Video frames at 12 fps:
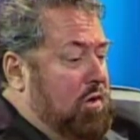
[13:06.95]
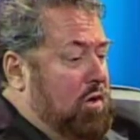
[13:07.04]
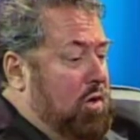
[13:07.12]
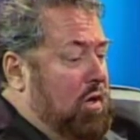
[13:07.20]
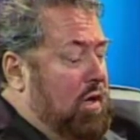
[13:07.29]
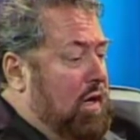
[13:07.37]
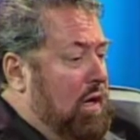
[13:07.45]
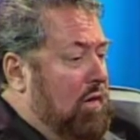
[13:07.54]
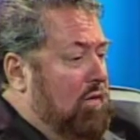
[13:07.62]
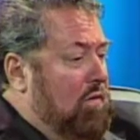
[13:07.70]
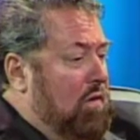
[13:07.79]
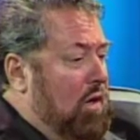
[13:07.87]
Kodak
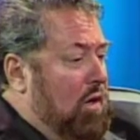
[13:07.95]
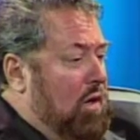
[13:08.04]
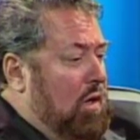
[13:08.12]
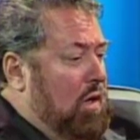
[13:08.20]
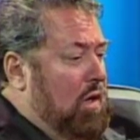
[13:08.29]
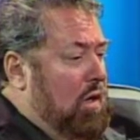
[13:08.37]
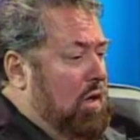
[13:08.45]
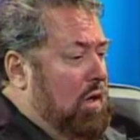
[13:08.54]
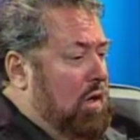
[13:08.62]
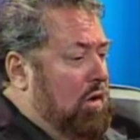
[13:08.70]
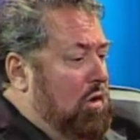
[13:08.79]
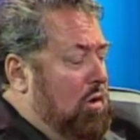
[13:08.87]
has
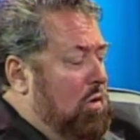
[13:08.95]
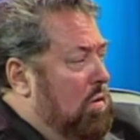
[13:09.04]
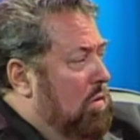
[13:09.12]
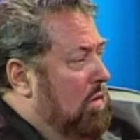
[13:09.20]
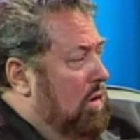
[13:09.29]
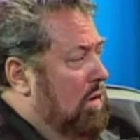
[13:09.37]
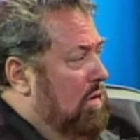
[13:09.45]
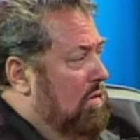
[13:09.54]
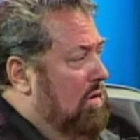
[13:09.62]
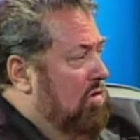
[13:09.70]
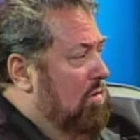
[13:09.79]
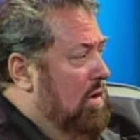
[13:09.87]
a new
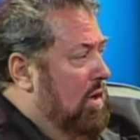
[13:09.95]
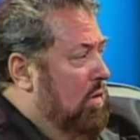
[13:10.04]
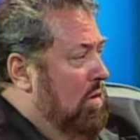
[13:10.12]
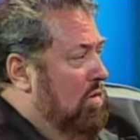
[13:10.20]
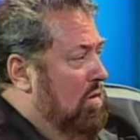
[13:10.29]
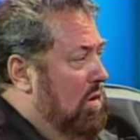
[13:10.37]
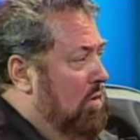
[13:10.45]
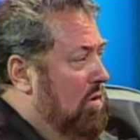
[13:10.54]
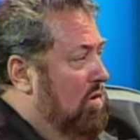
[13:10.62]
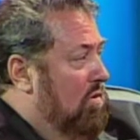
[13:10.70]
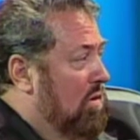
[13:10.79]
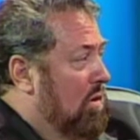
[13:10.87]
system out, which
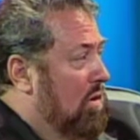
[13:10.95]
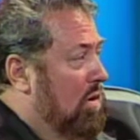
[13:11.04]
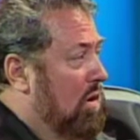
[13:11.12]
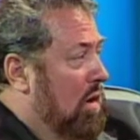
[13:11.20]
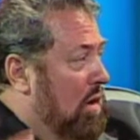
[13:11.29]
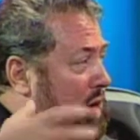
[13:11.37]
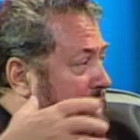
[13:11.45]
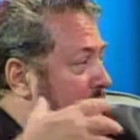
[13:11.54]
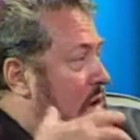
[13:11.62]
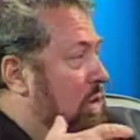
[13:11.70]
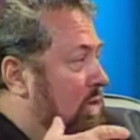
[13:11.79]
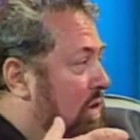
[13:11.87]
is a fight
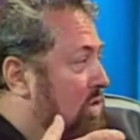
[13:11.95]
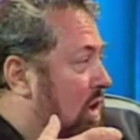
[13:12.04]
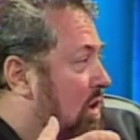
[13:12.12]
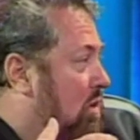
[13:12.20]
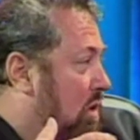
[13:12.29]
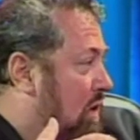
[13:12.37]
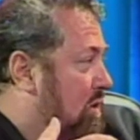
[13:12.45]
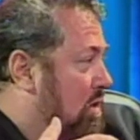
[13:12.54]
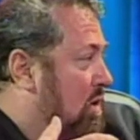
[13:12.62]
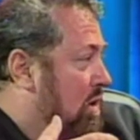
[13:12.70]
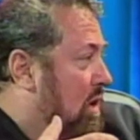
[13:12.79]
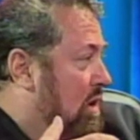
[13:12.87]
over this ink cost,
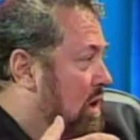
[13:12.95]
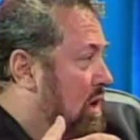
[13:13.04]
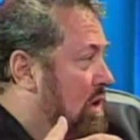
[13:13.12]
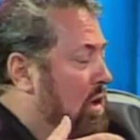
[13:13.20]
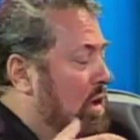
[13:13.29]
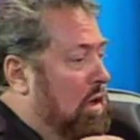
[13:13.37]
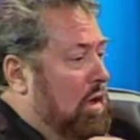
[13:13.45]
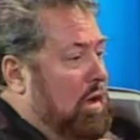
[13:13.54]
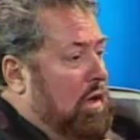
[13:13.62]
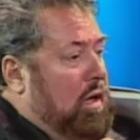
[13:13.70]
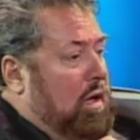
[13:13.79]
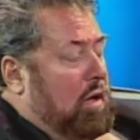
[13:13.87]
I think.
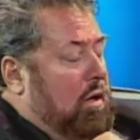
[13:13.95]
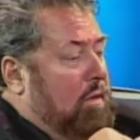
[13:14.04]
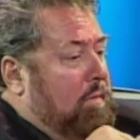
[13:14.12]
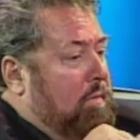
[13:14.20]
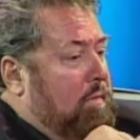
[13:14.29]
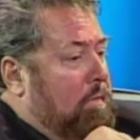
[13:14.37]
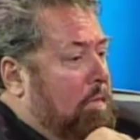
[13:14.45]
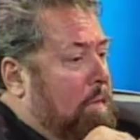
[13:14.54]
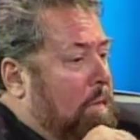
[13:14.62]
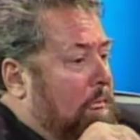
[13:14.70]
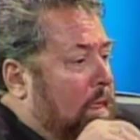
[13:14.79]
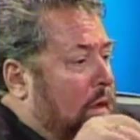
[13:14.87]

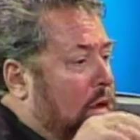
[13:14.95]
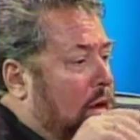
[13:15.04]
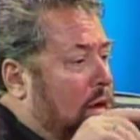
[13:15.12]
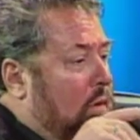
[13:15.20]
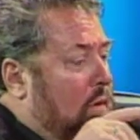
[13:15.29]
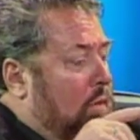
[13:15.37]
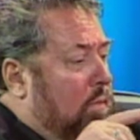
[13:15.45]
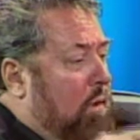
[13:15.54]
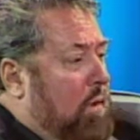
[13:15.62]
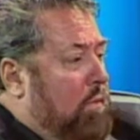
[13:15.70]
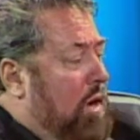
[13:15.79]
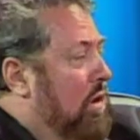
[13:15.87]
Paul
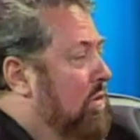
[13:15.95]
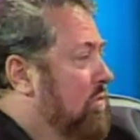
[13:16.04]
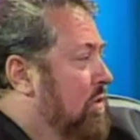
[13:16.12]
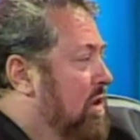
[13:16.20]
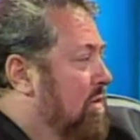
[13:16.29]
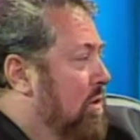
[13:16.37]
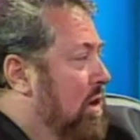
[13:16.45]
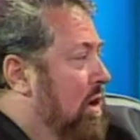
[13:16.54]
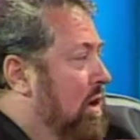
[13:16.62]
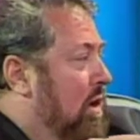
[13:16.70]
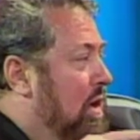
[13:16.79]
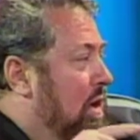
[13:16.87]
Brainerd is a friend of mine,
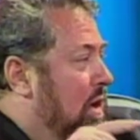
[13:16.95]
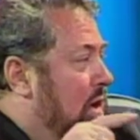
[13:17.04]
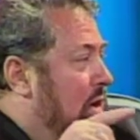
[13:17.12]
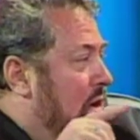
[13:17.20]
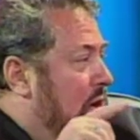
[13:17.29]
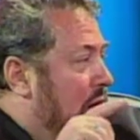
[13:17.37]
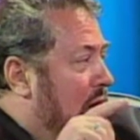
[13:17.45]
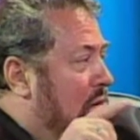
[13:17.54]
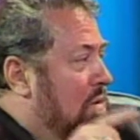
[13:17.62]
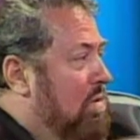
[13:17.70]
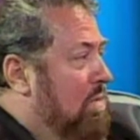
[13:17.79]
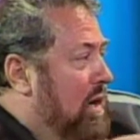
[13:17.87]
and I
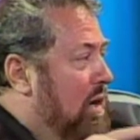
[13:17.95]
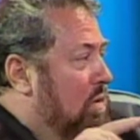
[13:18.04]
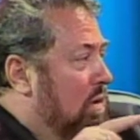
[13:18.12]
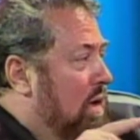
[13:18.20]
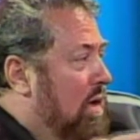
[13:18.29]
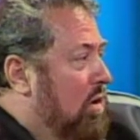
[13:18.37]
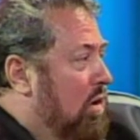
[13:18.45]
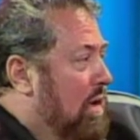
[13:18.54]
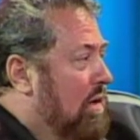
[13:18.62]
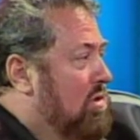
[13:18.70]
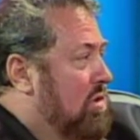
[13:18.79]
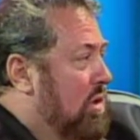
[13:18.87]
remember back when that all got
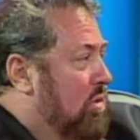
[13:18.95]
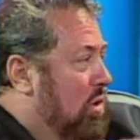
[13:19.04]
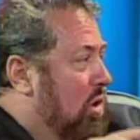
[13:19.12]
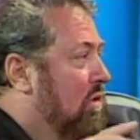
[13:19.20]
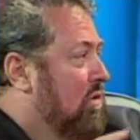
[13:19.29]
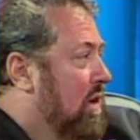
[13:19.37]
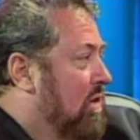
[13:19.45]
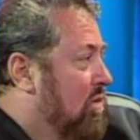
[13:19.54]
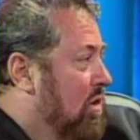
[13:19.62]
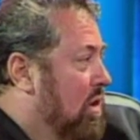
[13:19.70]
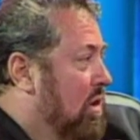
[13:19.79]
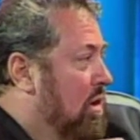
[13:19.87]
started, when all this got
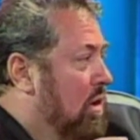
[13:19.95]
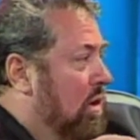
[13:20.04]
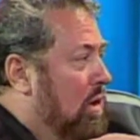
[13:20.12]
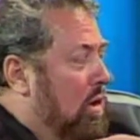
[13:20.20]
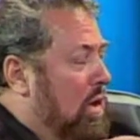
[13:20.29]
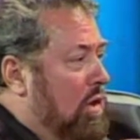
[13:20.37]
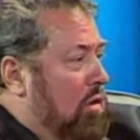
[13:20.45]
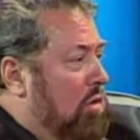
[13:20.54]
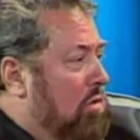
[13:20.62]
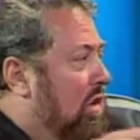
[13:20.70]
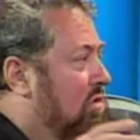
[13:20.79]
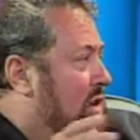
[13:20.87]
started, and the whole
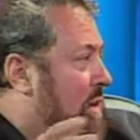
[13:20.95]
desktop